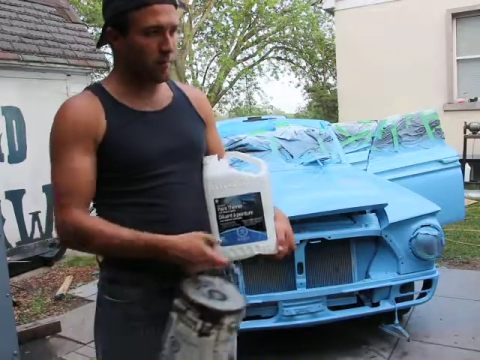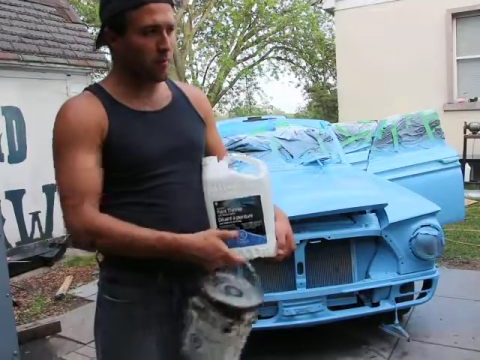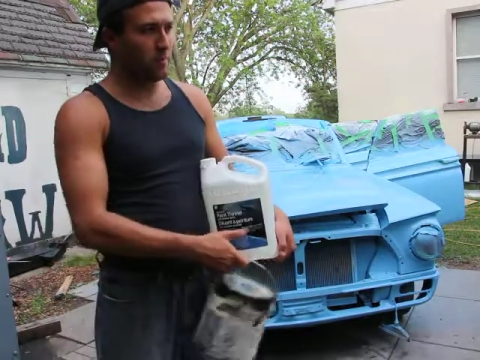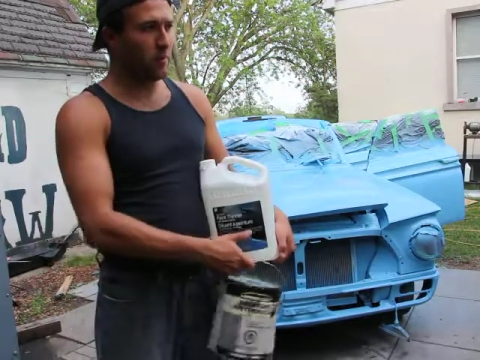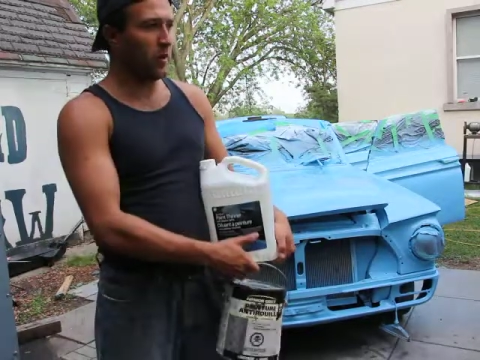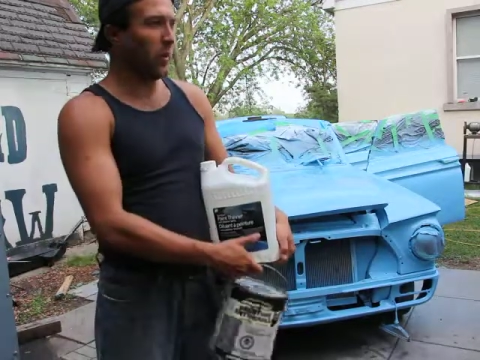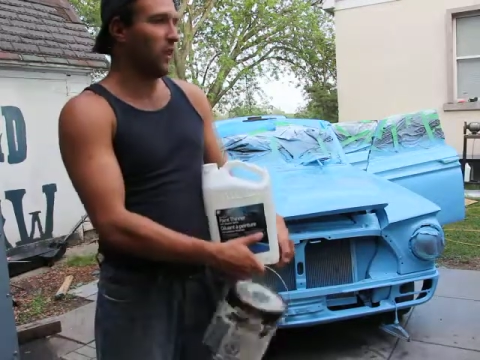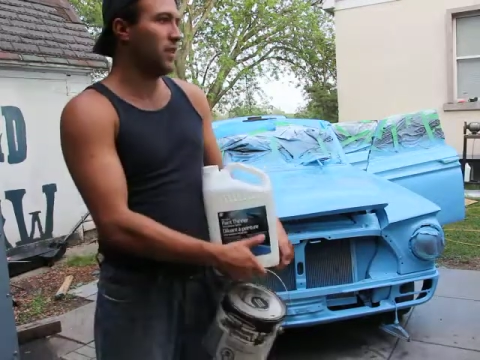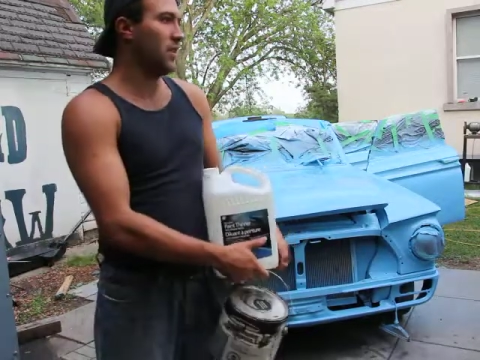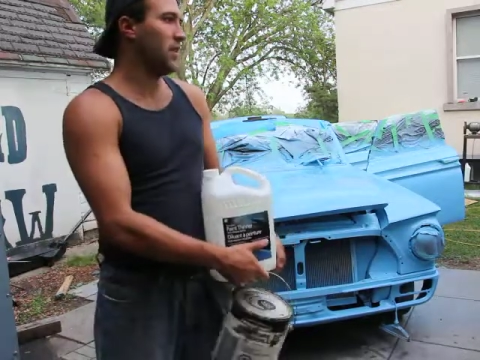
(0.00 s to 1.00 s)
maybe
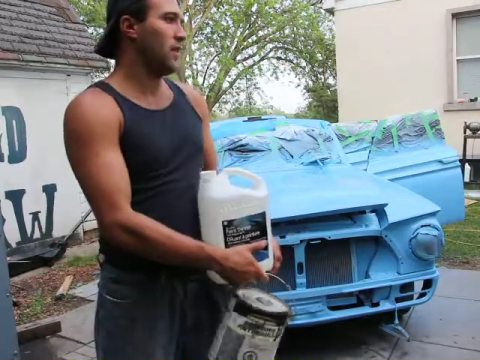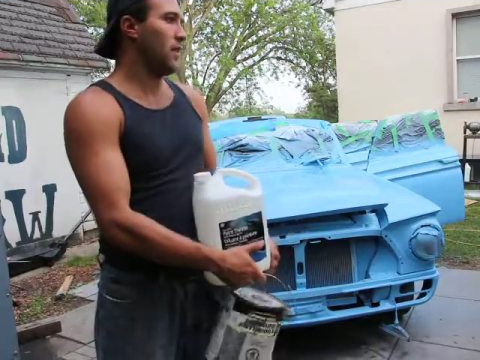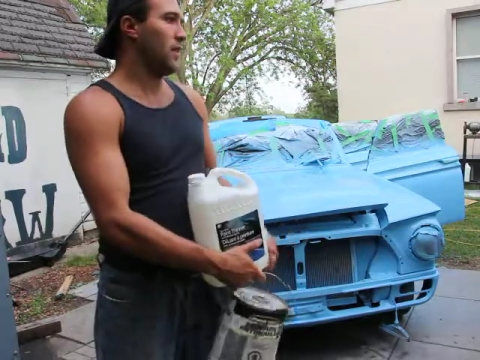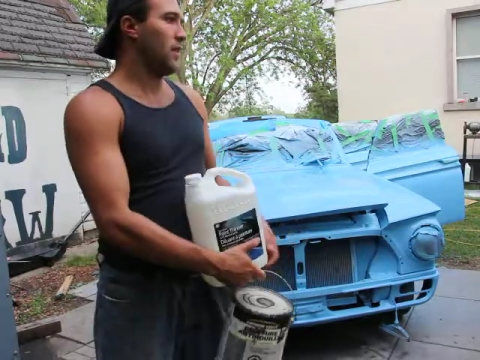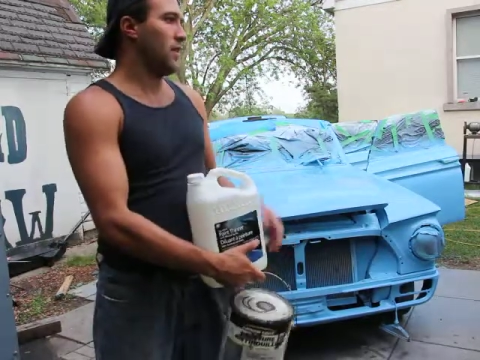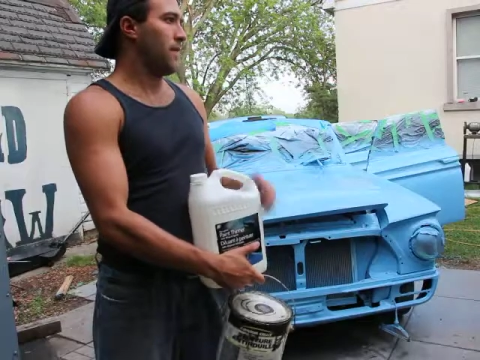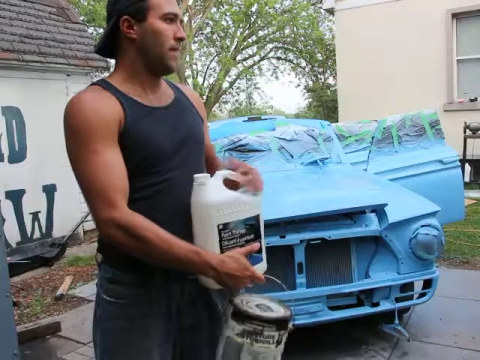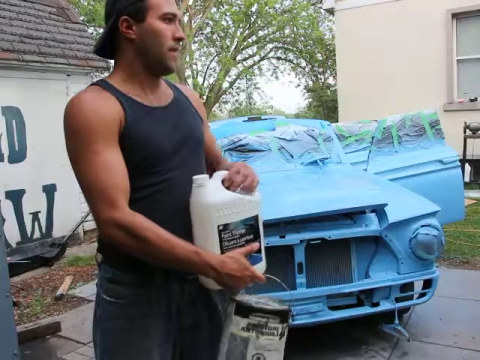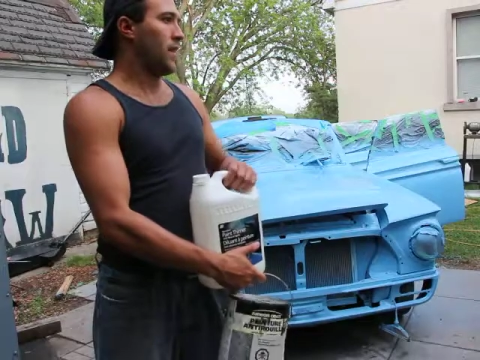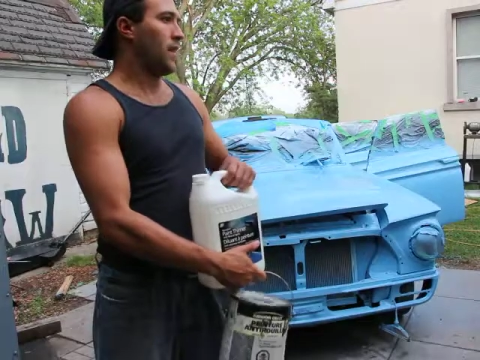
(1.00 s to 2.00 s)
0.8.
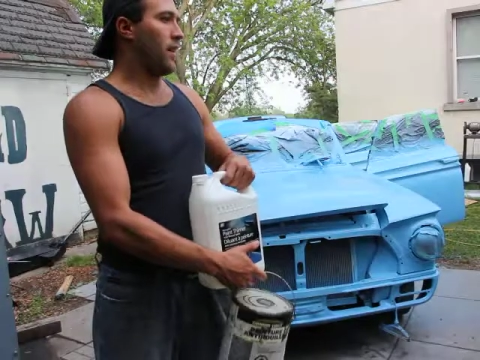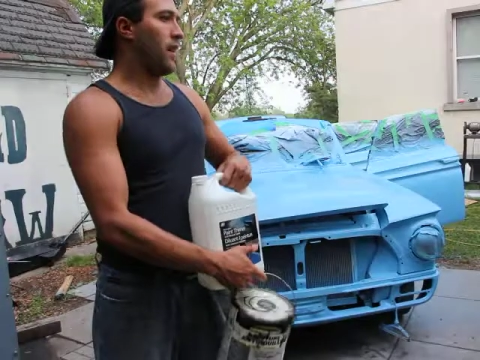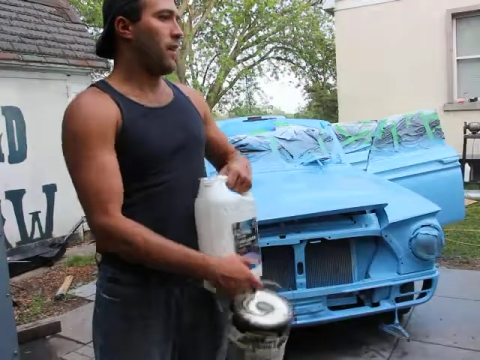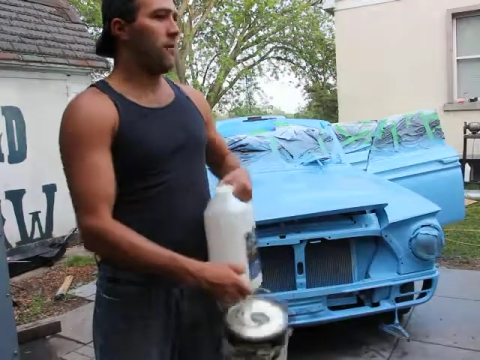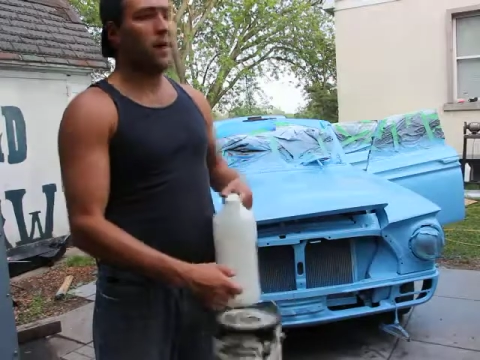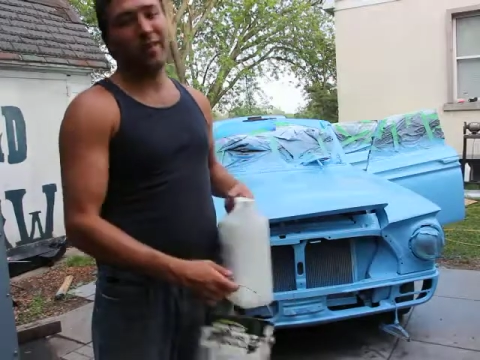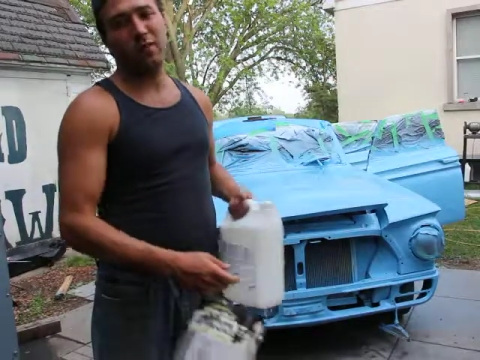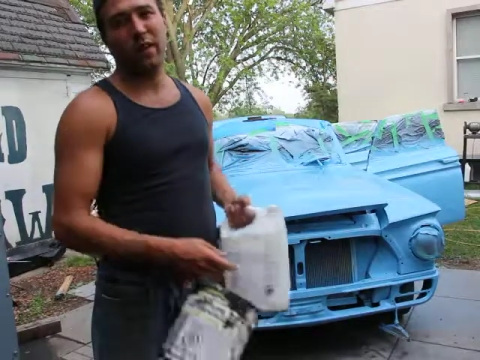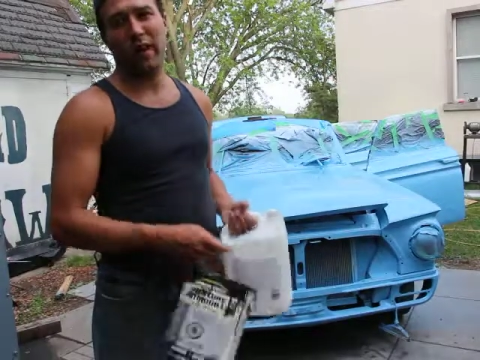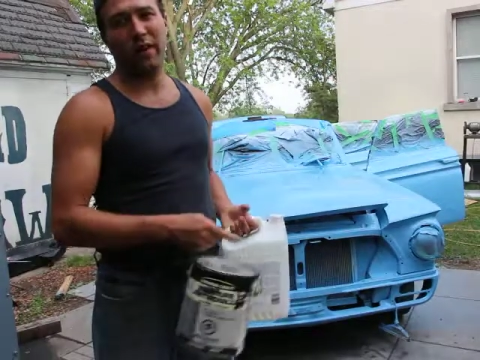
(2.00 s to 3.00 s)
And by the
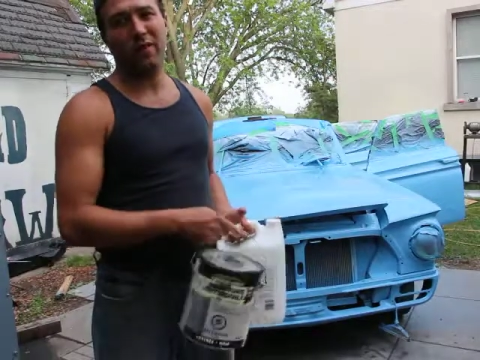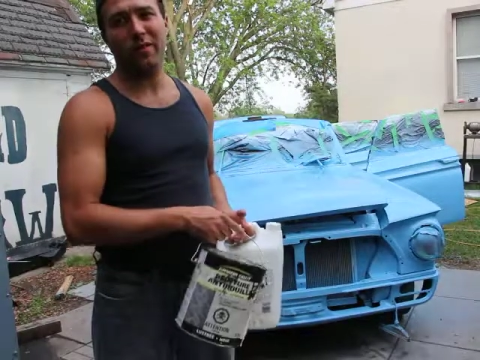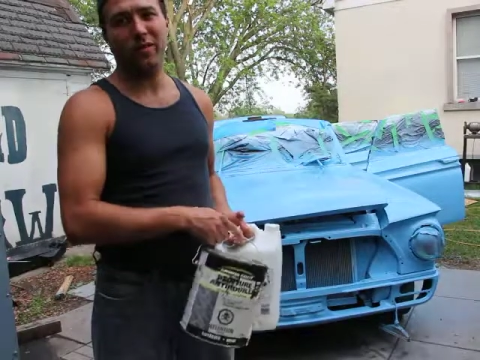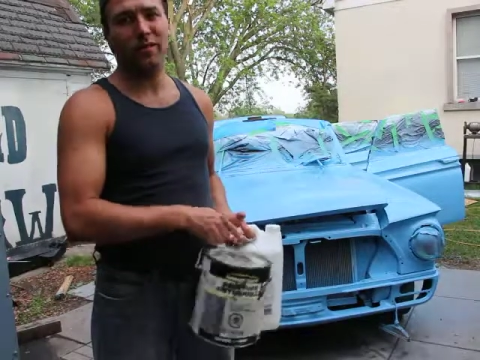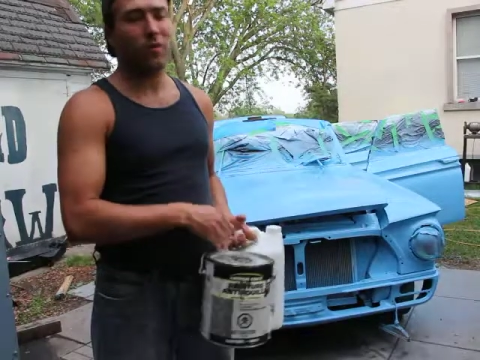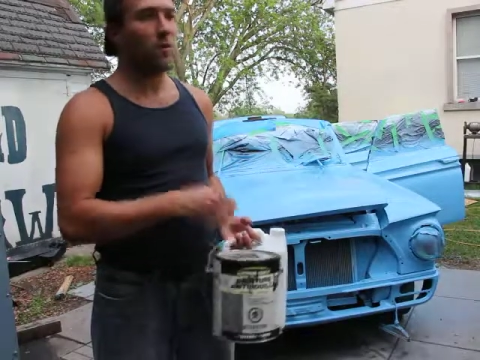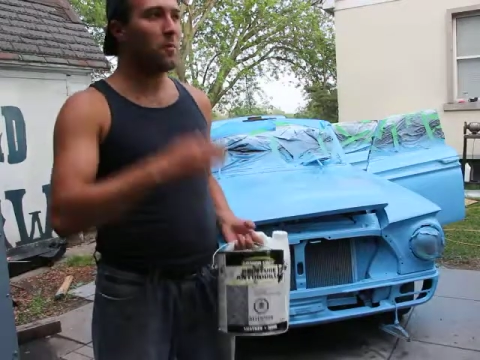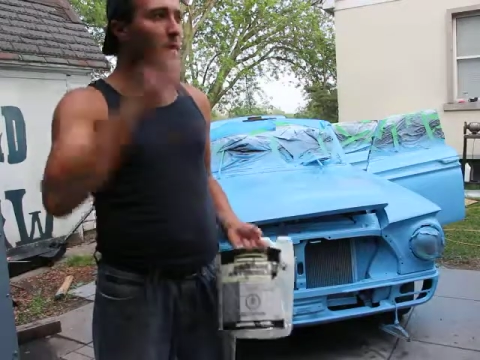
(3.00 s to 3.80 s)
way, I don't usually